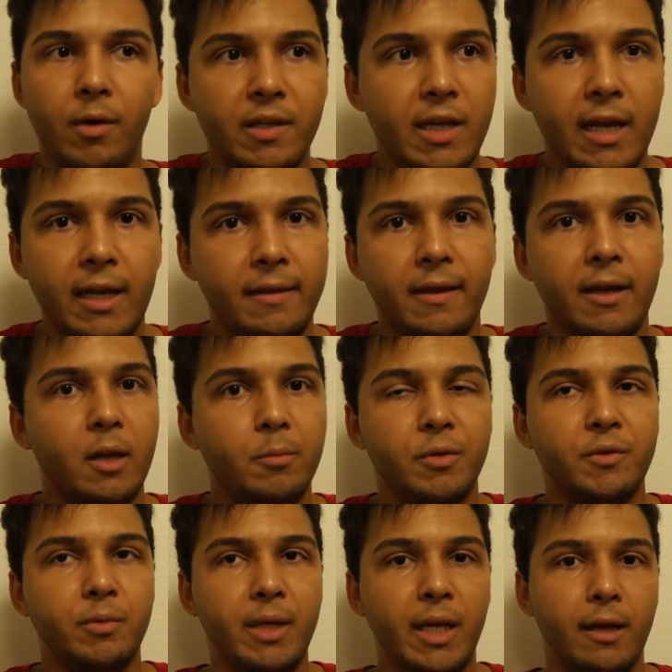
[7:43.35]
anything in
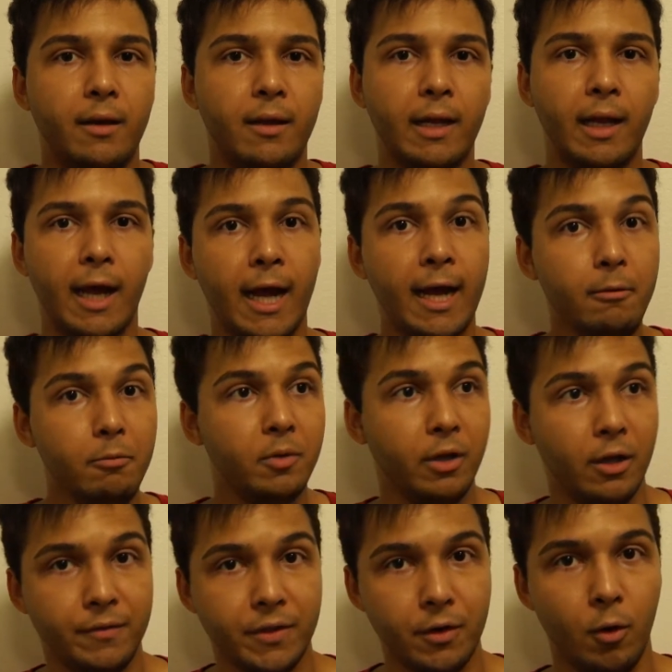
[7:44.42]
between. Like, I would
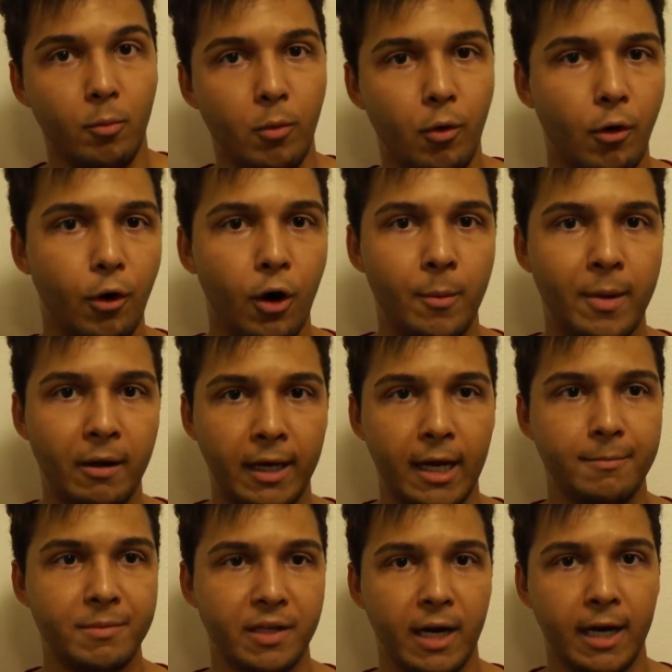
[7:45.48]
love to know more about
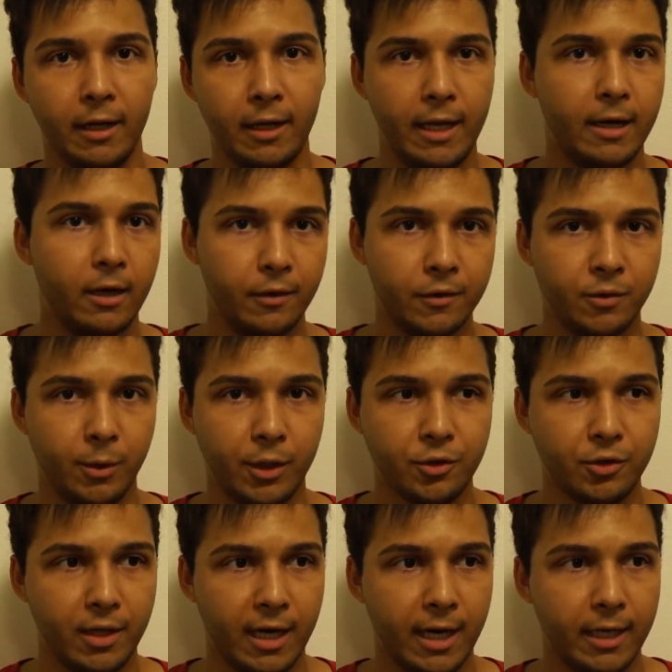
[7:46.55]
games that I could get on the
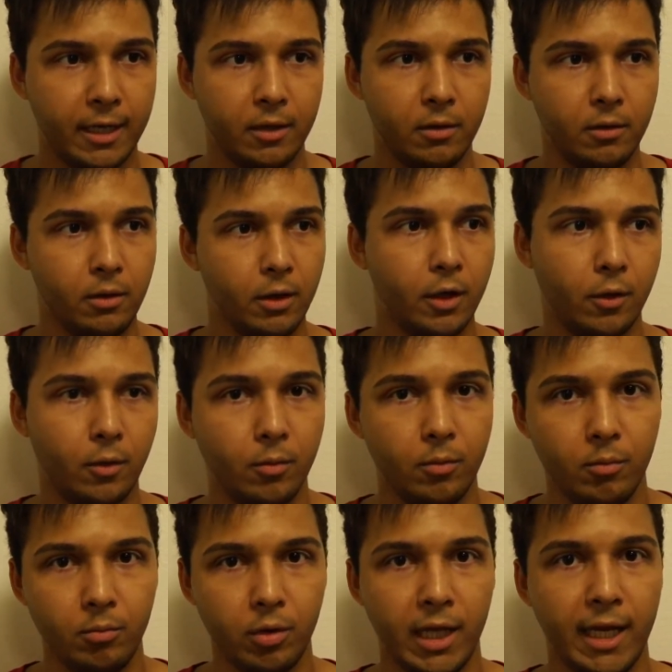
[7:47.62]
Switch that I can, you know,
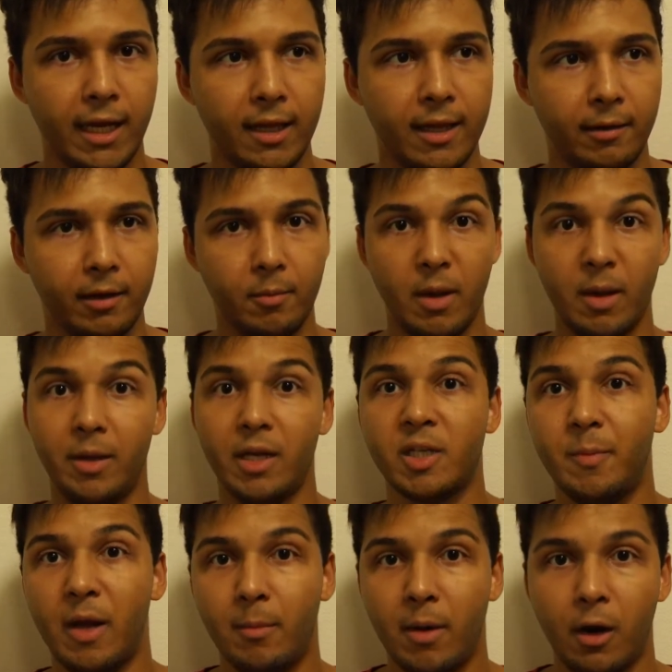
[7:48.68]
play, that could maybe
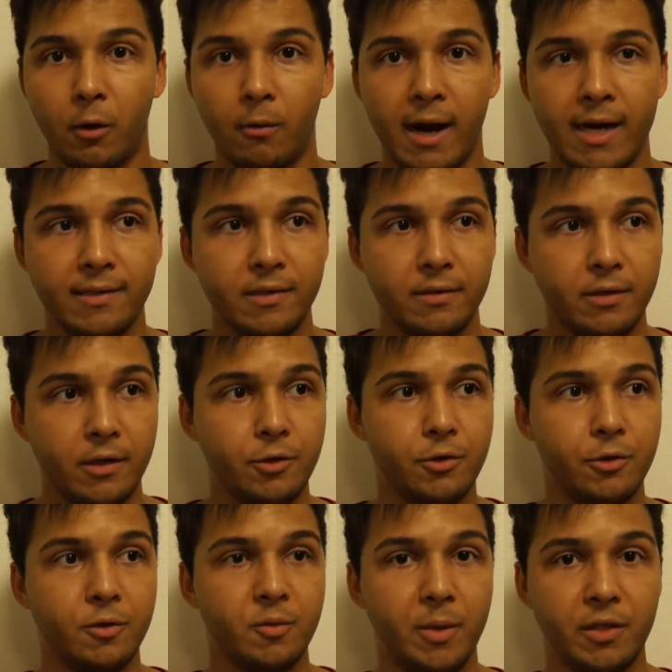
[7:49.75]
expand my horizons and
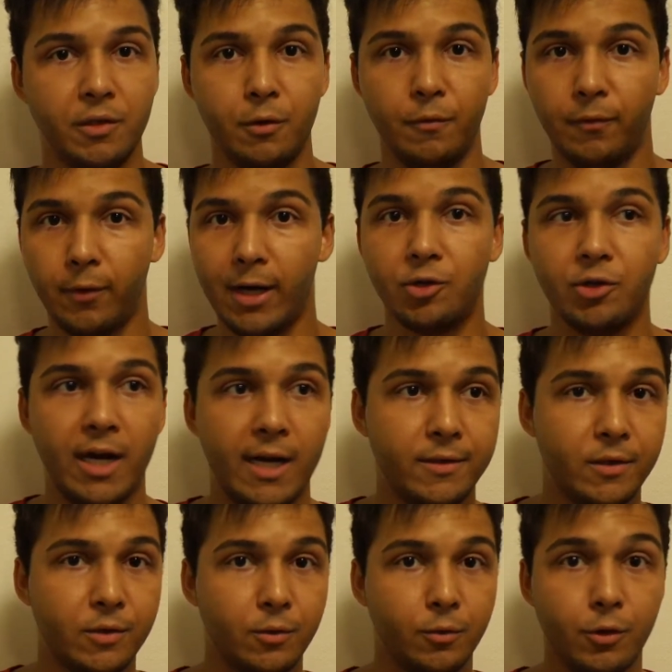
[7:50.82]
introduce me to new
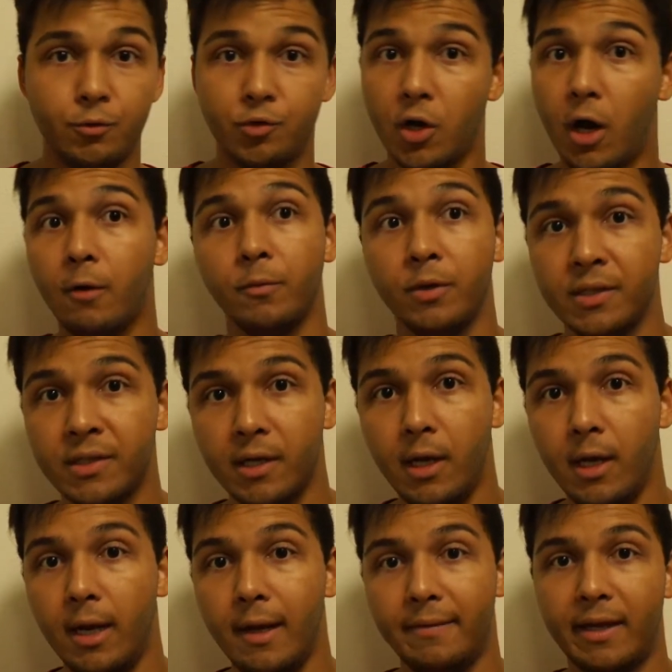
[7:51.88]
franchises or new genres
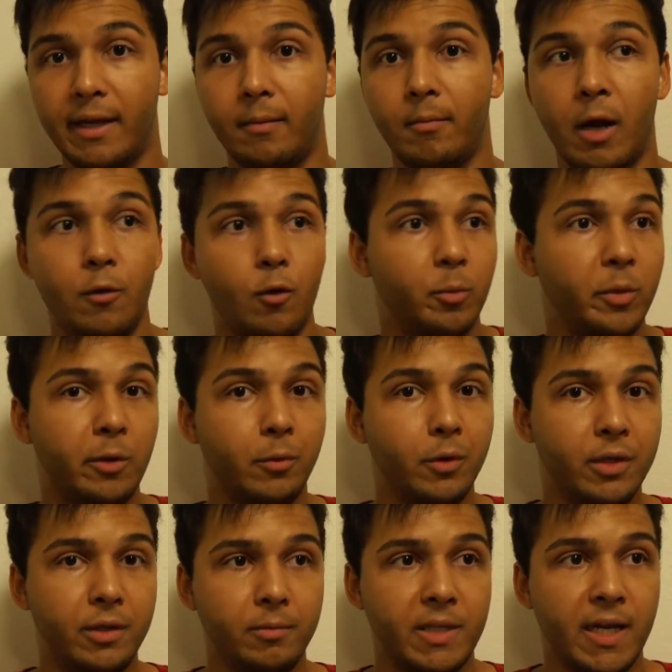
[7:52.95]
that I normally
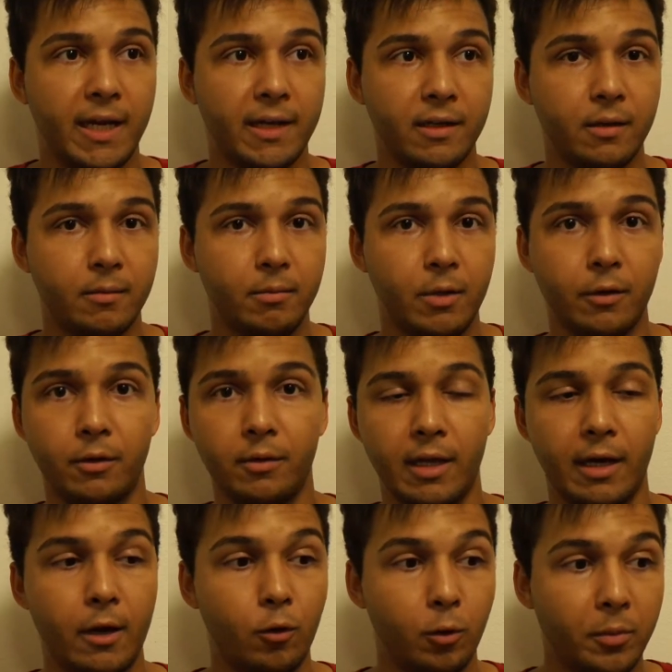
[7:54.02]

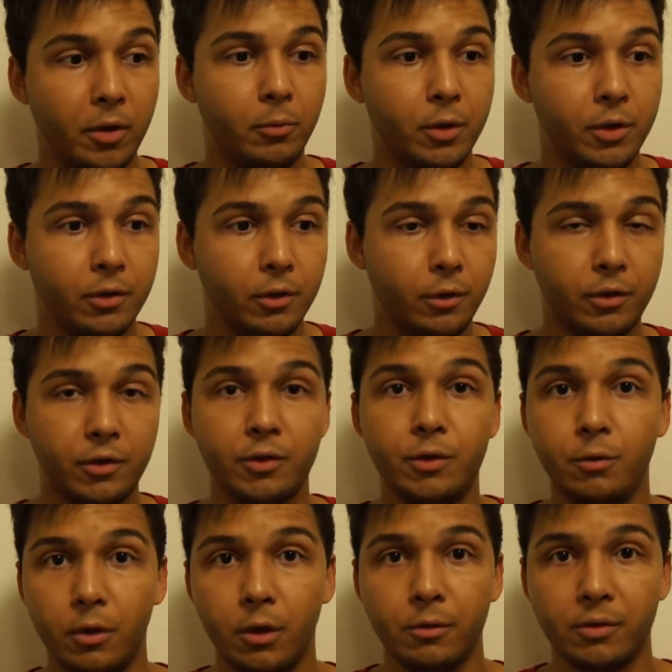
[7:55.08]
wouldn't look
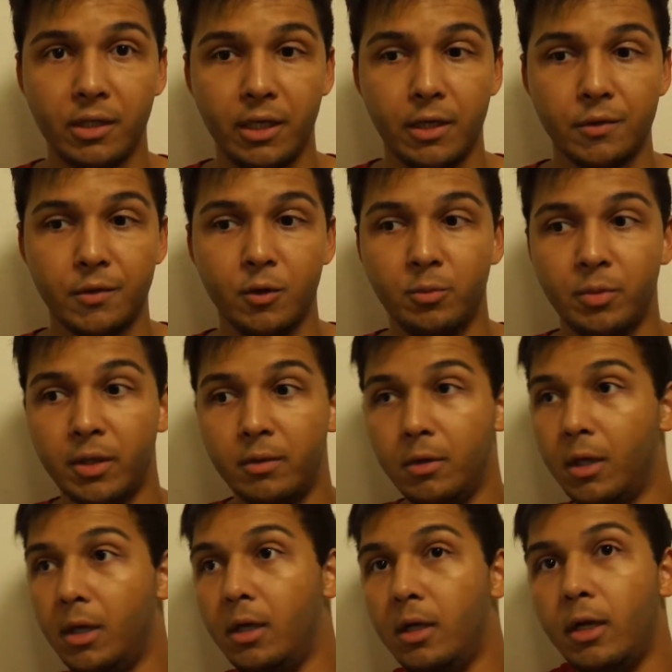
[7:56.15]
too closely into. But,
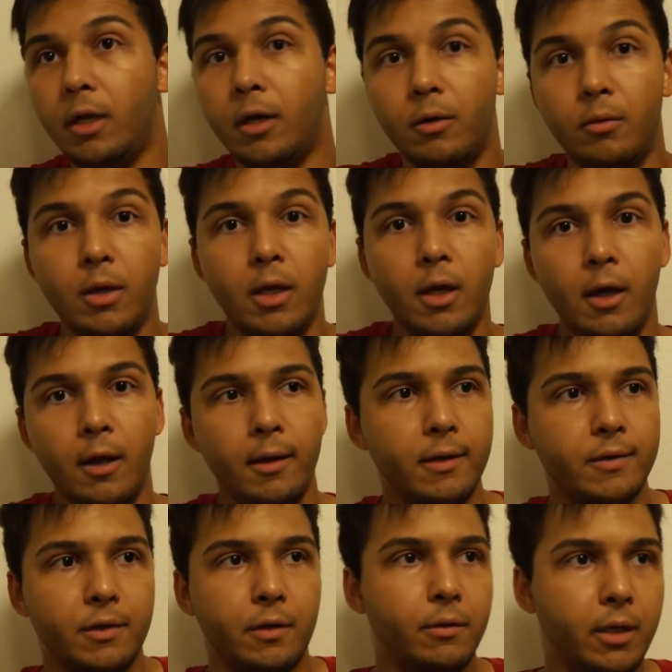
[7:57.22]
you know,
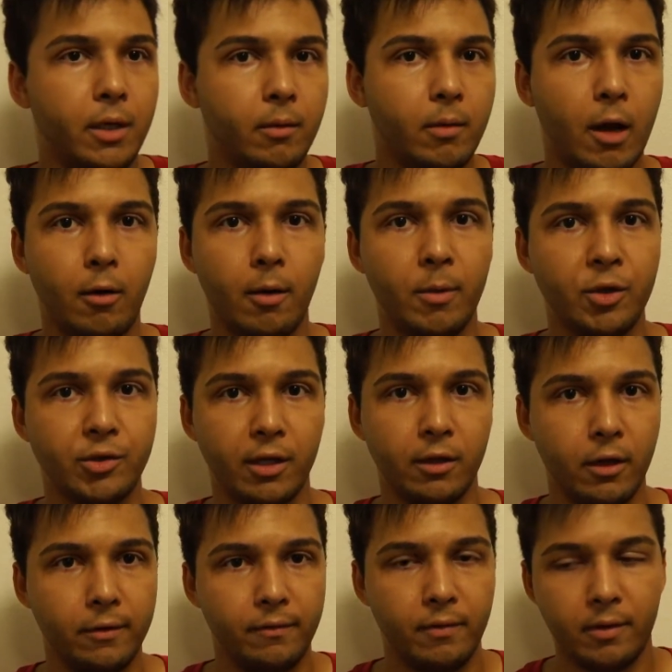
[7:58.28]
considering how much I love